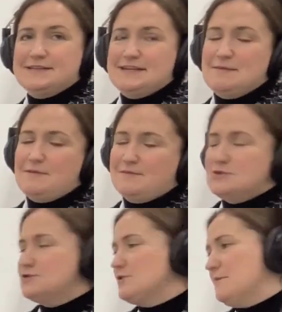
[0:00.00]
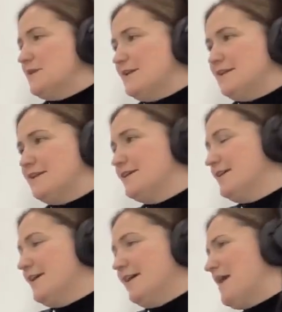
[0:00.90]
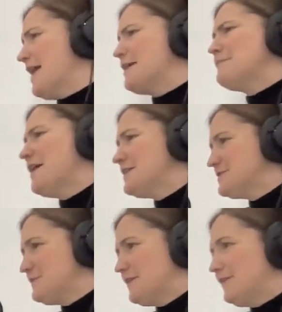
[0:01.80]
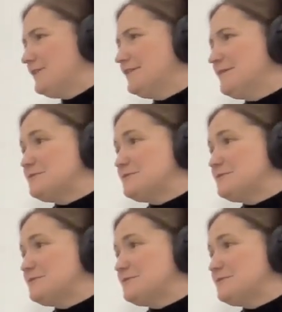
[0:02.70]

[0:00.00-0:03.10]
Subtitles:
team of distributed AMIs, we call them.